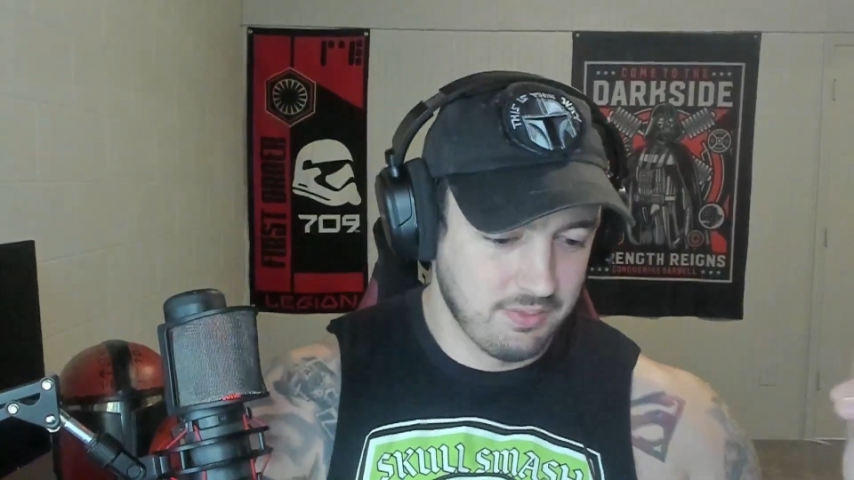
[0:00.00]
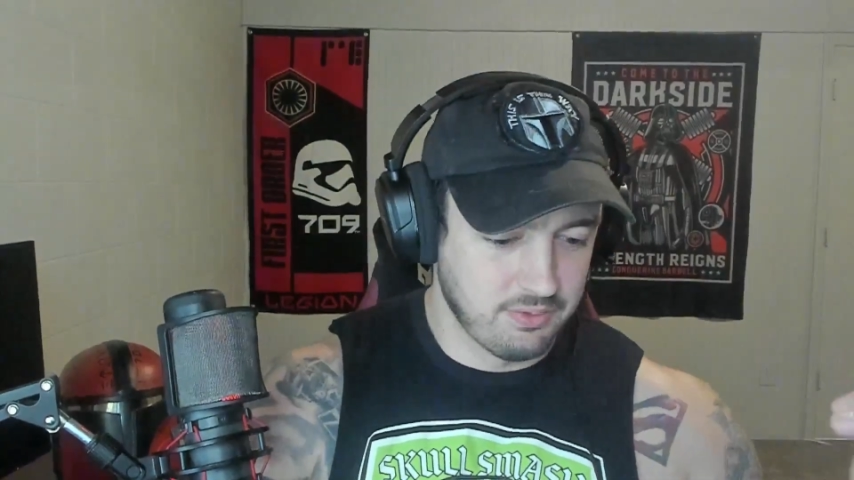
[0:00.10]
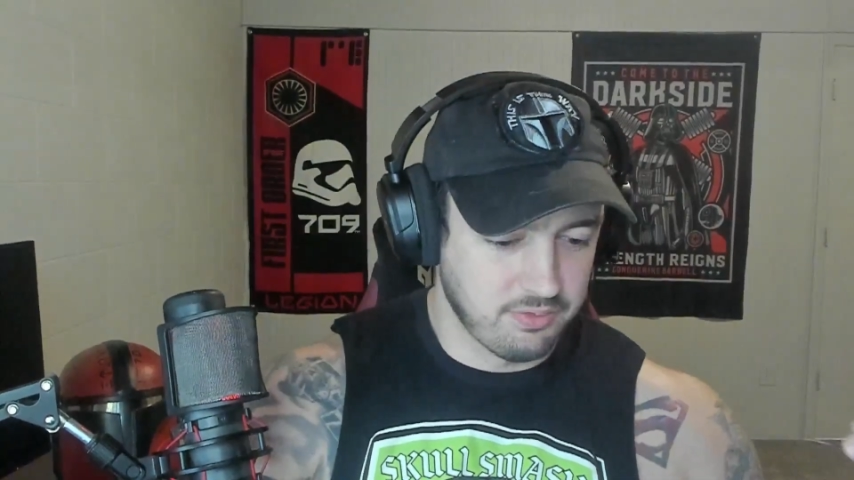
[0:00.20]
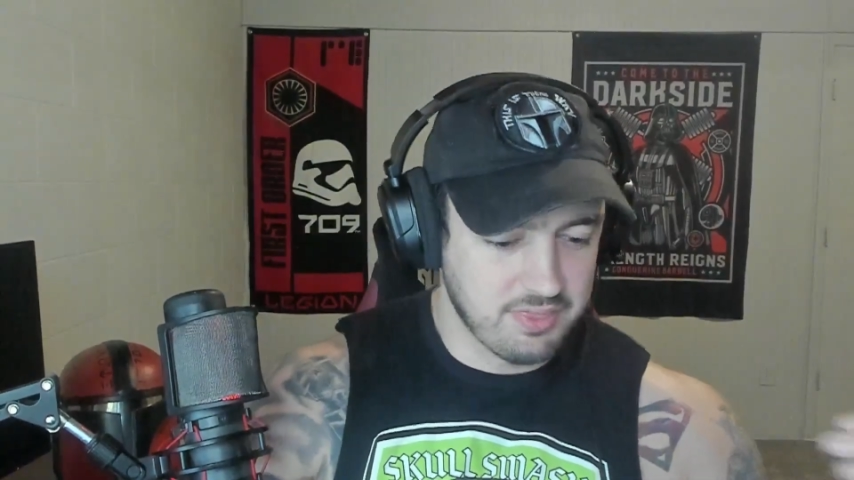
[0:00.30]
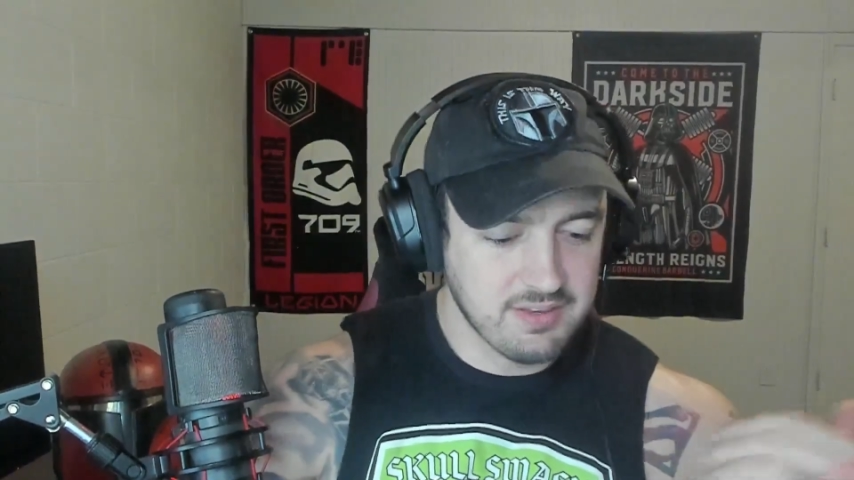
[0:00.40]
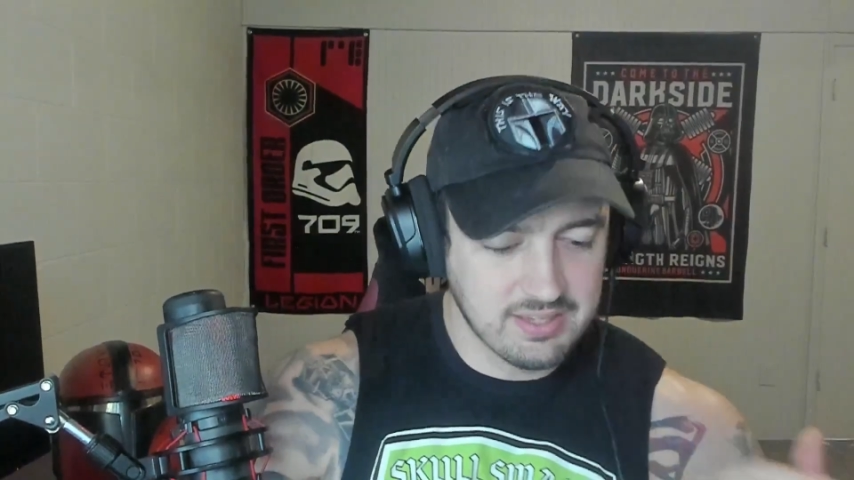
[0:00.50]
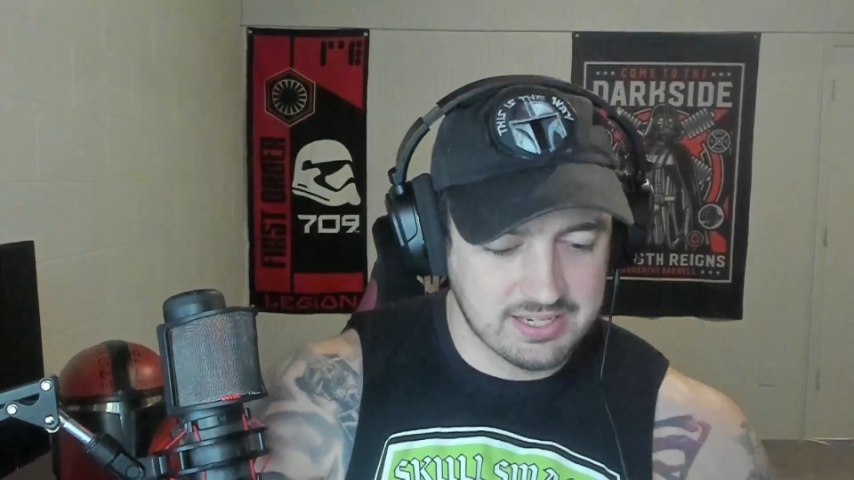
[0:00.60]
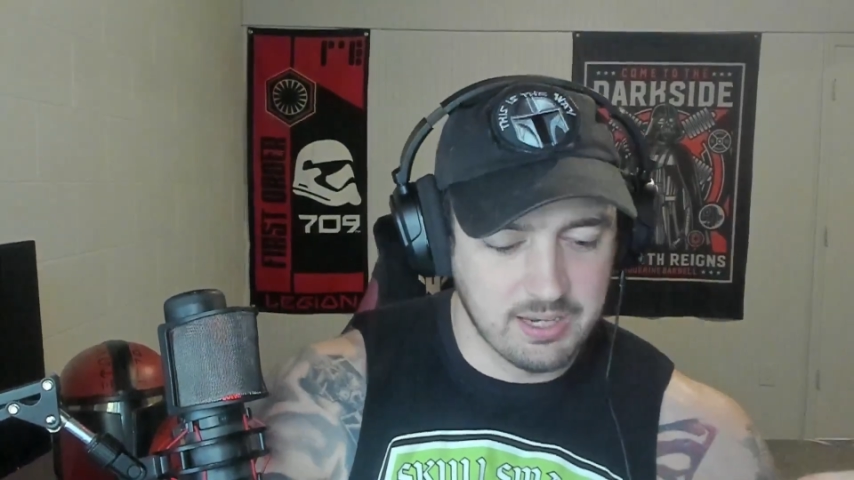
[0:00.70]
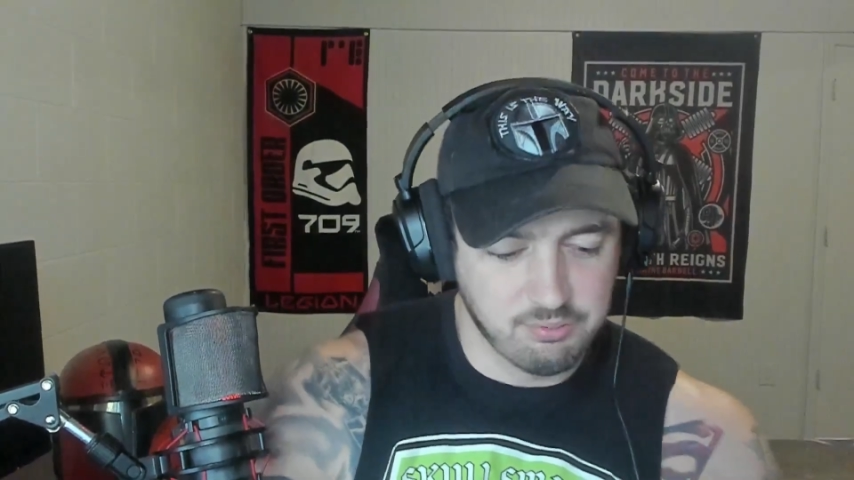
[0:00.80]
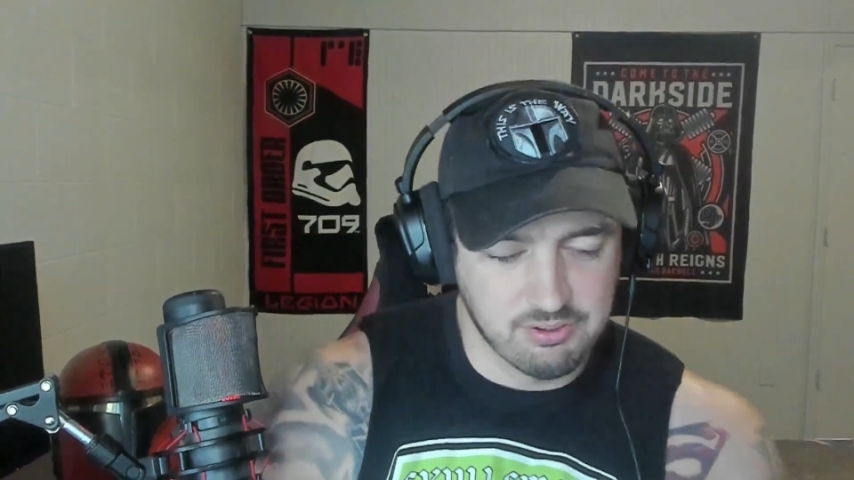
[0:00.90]
The thing that
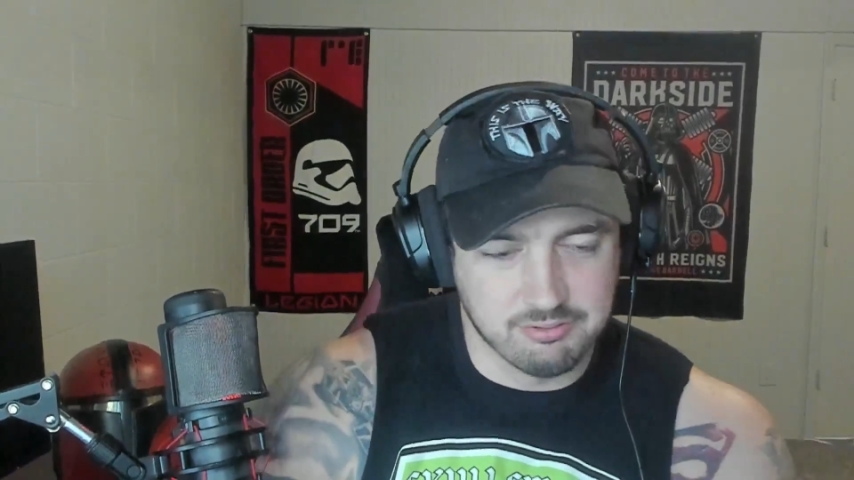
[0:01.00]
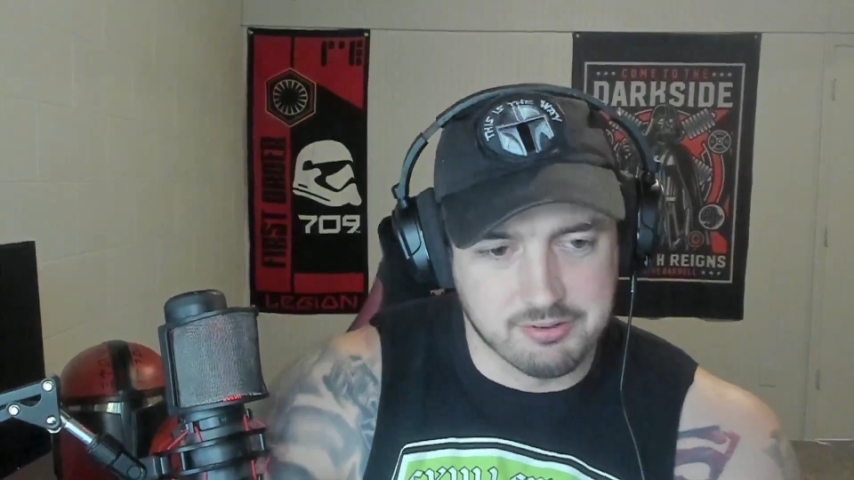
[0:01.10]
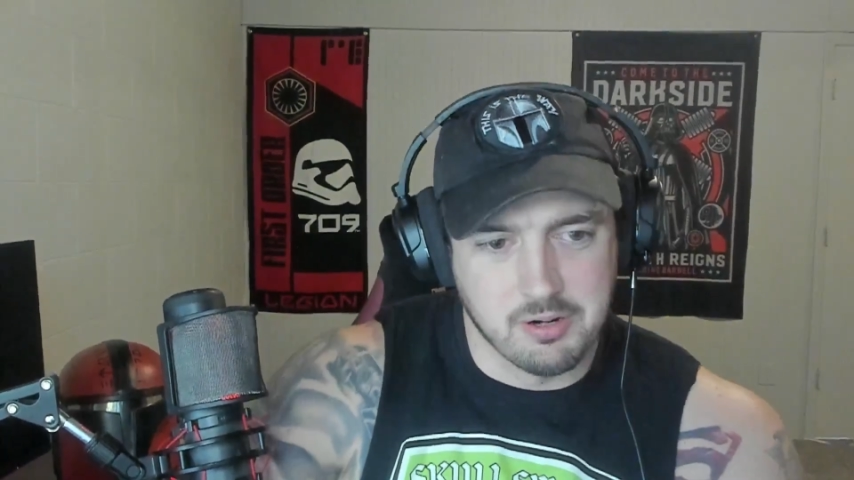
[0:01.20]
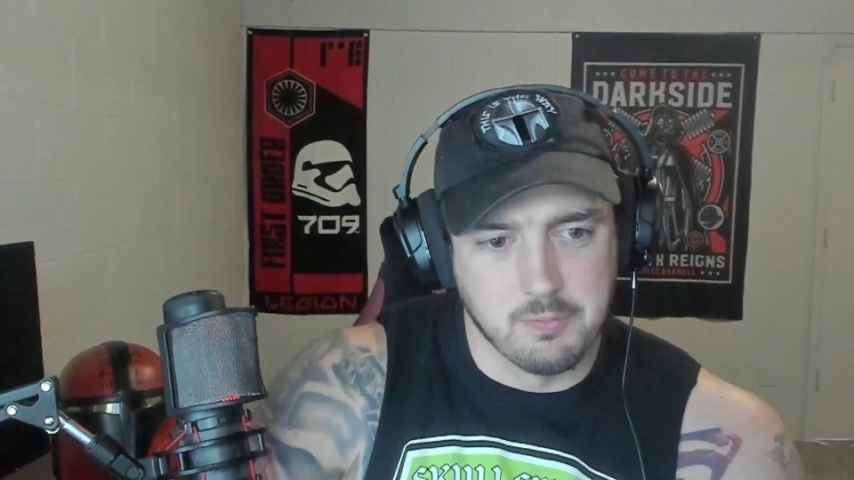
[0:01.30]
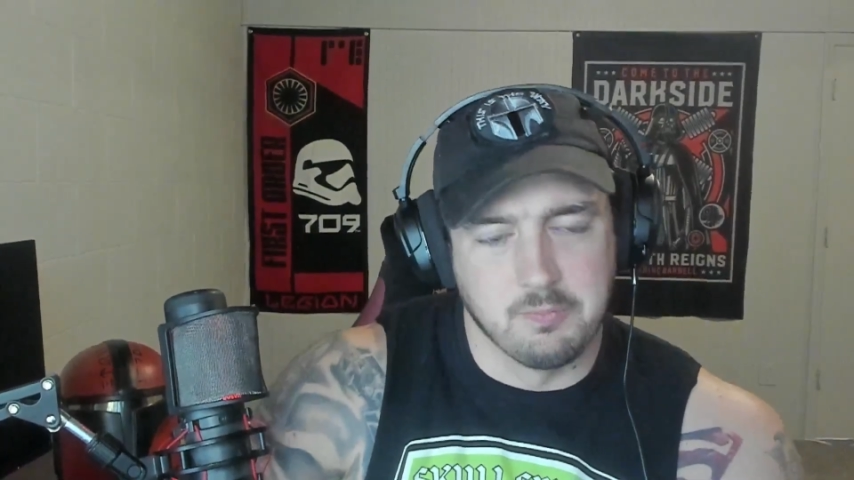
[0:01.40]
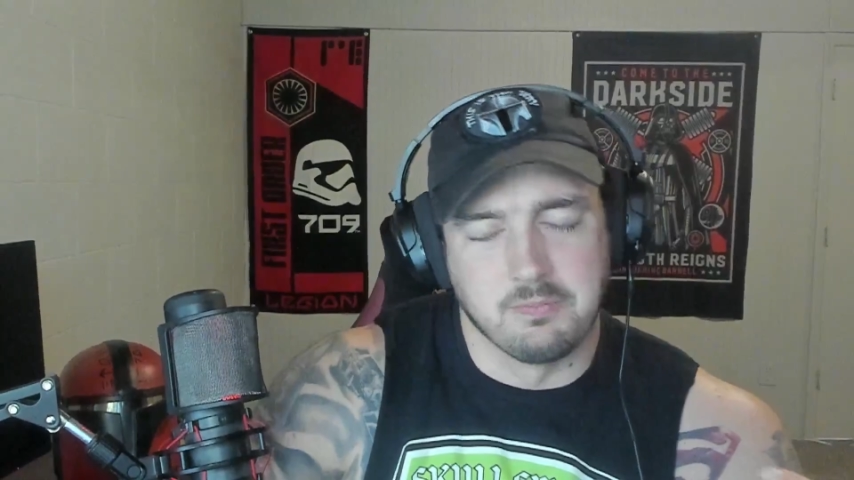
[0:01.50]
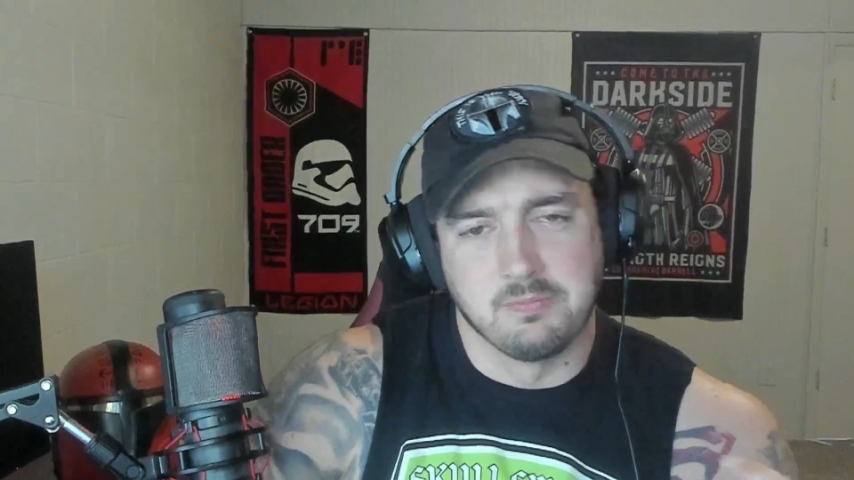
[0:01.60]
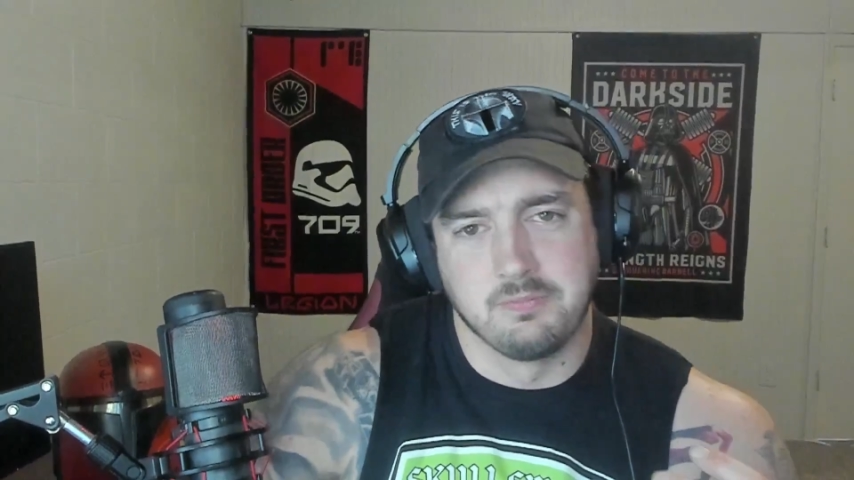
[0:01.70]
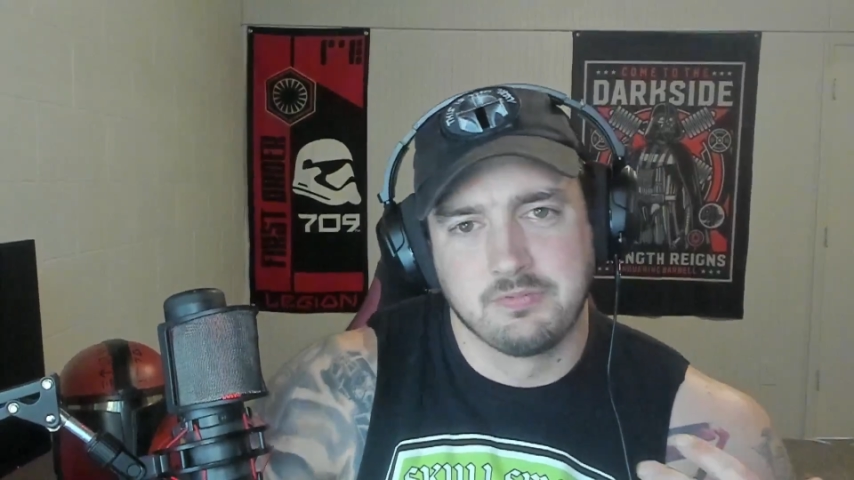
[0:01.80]
keeps it from